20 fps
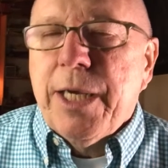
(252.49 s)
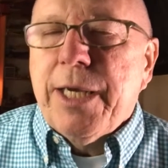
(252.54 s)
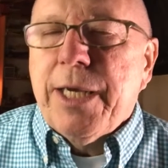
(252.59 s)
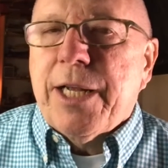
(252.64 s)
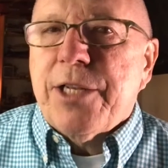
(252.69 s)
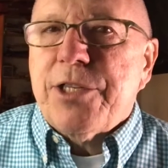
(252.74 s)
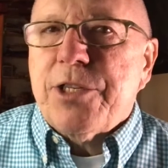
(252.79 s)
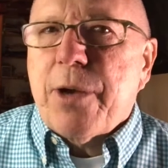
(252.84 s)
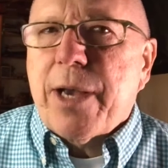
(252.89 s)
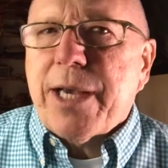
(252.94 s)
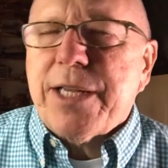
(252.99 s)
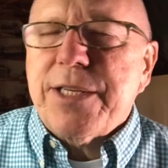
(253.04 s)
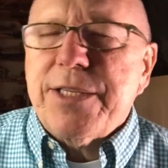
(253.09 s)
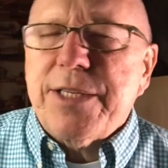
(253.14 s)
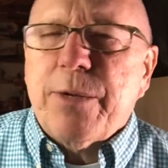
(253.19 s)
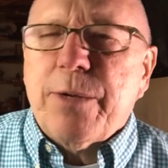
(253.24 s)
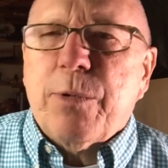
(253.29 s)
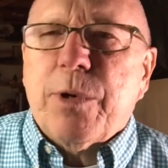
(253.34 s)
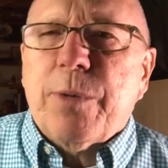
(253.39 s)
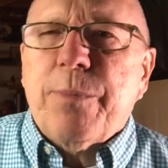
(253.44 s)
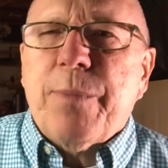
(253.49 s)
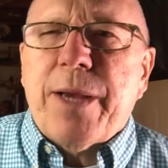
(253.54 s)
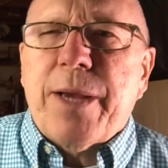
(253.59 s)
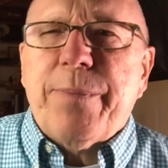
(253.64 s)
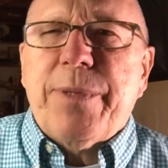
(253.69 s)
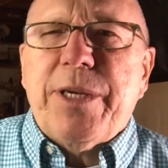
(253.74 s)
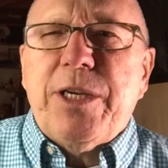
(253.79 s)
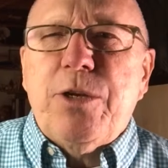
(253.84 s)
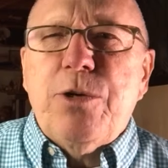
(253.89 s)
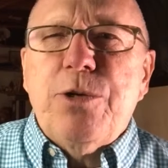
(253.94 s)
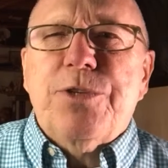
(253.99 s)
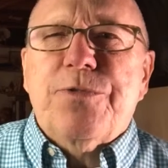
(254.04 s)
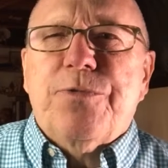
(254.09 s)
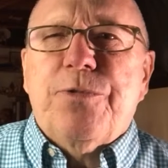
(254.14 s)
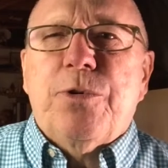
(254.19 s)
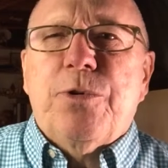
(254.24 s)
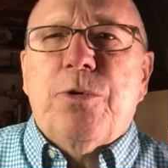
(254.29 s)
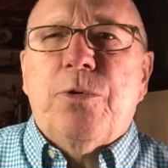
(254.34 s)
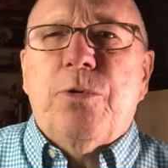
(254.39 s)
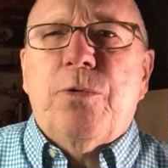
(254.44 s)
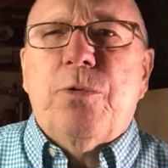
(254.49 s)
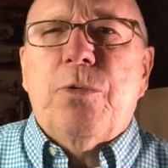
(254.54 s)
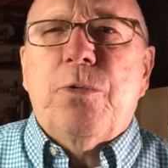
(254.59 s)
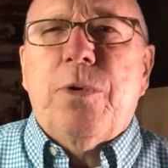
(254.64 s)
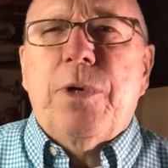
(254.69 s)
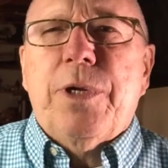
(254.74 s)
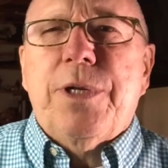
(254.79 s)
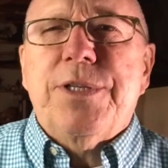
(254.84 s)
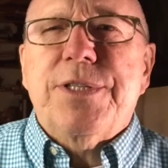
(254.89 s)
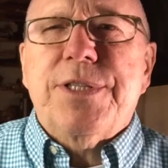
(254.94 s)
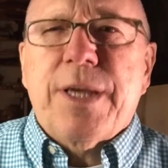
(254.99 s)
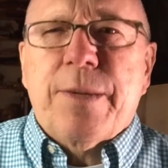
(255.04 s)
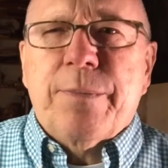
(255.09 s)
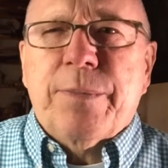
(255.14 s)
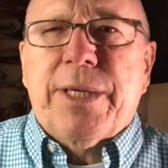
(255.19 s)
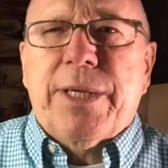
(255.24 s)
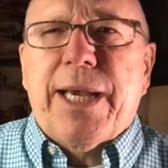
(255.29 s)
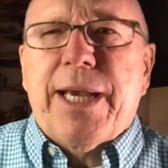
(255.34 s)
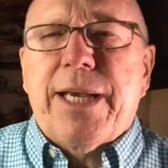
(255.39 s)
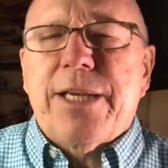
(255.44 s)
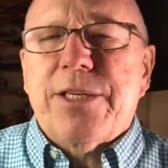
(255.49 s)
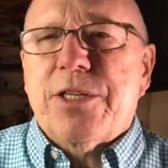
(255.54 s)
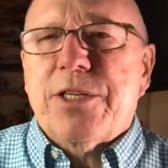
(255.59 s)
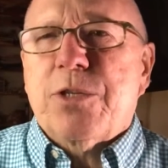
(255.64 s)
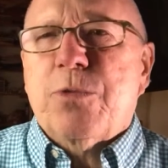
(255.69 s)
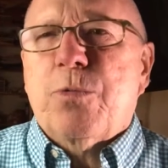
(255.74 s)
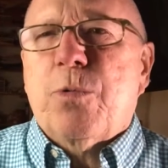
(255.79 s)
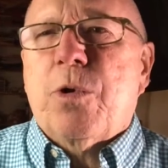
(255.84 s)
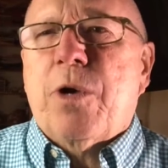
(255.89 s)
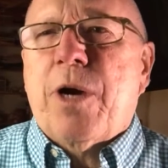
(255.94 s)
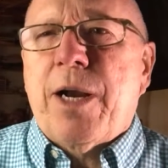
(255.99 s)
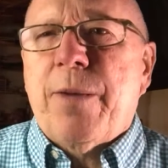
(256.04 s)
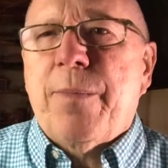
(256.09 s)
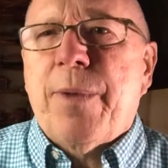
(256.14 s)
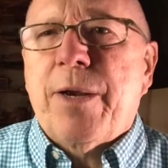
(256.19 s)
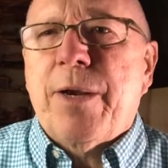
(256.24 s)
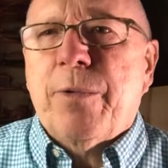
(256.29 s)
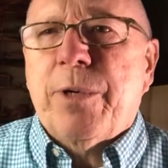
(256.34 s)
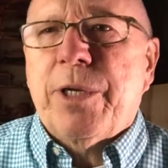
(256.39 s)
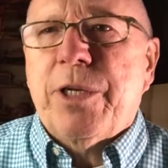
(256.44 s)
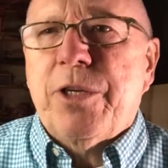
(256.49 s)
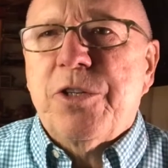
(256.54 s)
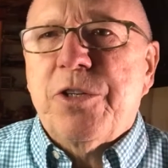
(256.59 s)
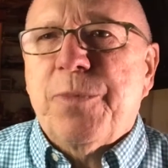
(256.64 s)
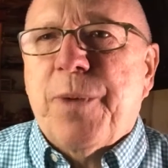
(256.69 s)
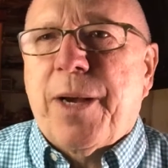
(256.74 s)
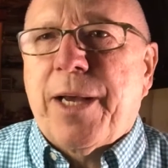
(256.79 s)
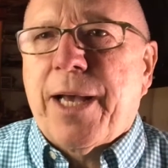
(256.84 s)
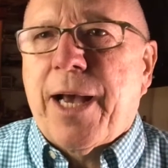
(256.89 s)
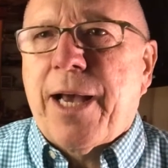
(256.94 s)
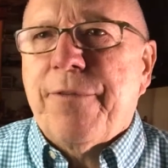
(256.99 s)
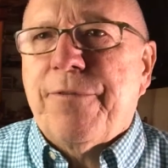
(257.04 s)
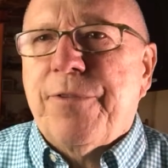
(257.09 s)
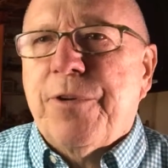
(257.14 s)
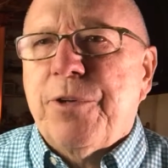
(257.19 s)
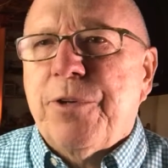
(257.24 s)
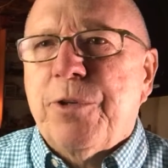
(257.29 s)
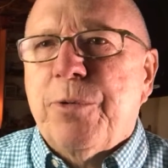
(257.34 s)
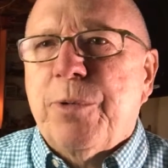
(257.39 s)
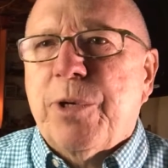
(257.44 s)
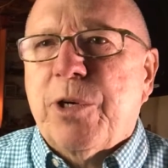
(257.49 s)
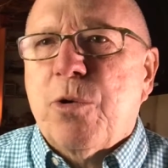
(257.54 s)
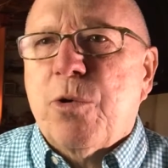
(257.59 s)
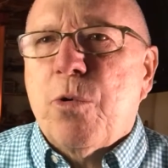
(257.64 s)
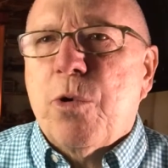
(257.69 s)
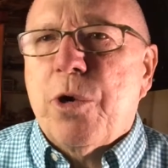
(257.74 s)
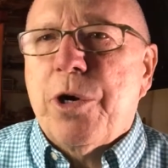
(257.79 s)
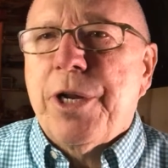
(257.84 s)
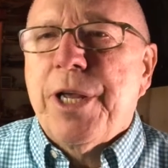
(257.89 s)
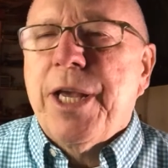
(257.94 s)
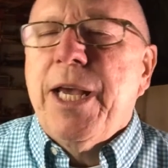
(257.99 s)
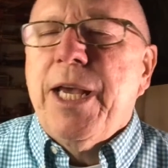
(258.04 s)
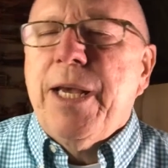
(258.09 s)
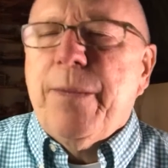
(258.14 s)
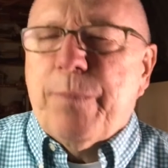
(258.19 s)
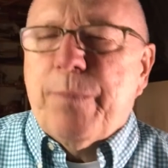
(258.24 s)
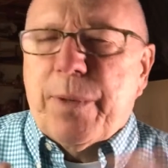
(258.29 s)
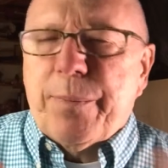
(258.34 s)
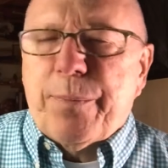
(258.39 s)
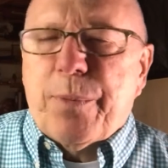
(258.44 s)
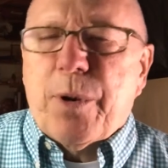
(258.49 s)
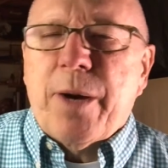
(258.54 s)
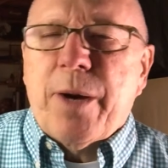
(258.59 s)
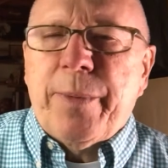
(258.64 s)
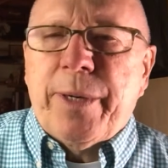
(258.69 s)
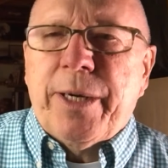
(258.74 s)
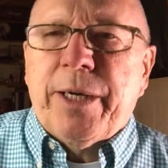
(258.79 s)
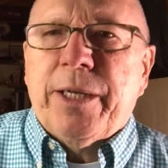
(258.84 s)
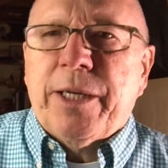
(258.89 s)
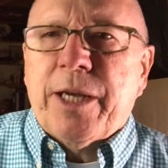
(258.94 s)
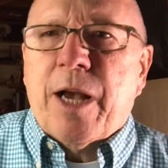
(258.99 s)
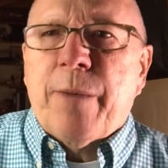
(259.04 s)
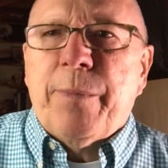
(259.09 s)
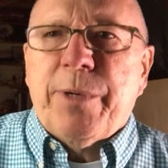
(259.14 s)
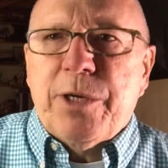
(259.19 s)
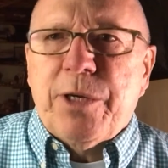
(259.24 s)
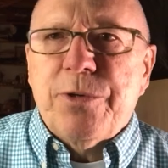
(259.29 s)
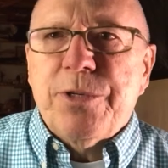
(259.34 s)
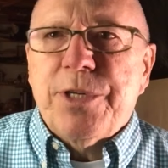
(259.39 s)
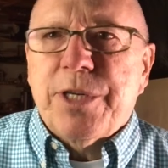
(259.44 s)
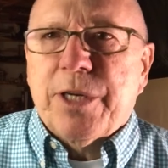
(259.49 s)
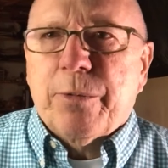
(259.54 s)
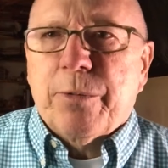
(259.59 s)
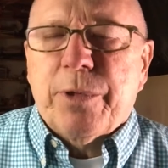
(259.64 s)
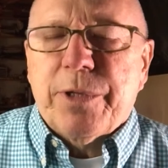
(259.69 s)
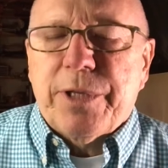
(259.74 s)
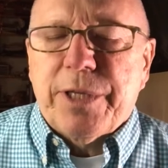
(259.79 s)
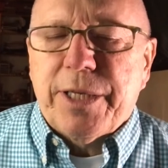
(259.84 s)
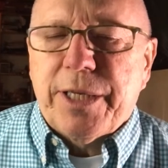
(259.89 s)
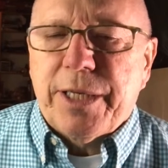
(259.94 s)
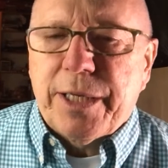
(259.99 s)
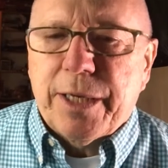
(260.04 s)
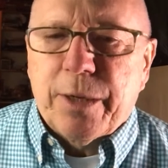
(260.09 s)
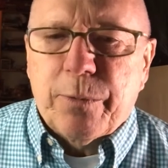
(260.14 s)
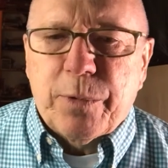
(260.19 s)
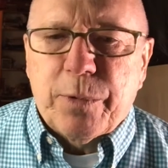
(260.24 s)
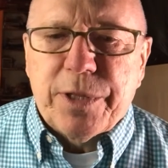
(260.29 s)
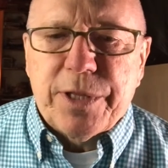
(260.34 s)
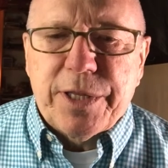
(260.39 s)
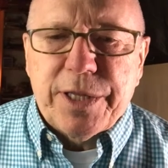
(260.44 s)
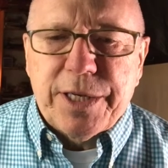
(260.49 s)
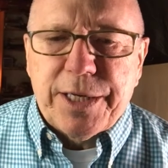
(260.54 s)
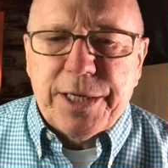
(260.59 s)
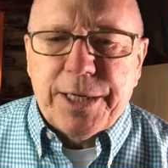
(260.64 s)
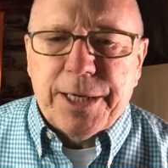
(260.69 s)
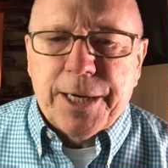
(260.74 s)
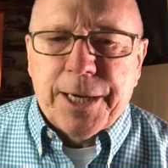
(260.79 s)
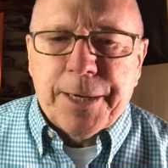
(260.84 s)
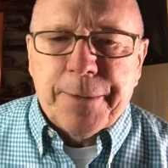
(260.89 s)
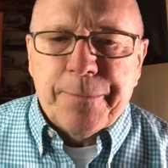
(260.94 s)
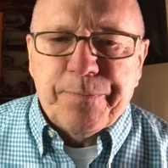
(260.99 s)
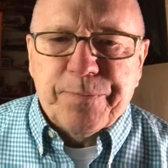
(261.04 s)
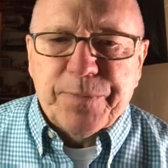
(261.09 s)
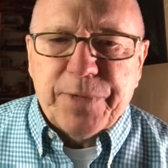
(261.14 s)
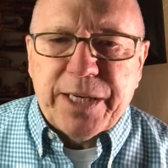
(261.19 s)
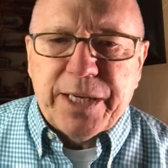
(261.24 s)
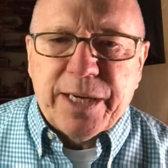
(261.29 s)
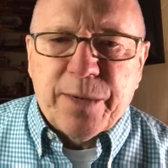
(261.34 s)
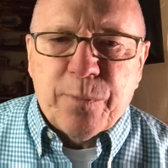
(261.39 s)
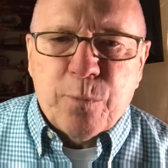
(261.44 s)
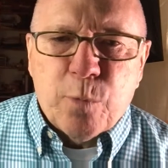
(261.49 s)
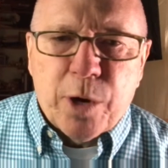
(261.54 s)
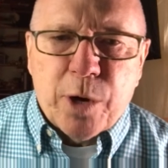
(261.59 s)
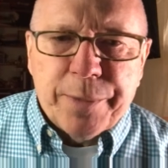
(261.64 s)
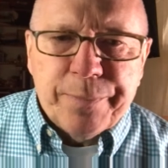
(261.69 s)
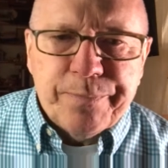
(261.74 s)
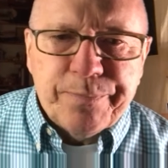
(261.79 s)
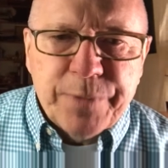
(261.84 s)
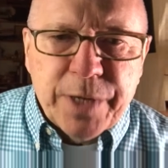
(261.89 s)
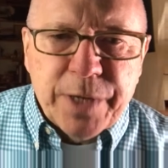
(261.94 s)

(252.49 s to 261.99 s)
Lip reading: And so I can see it might be useful in some cases where I might want to use my iPhone to record, but primarily I'll be using it with the EM1.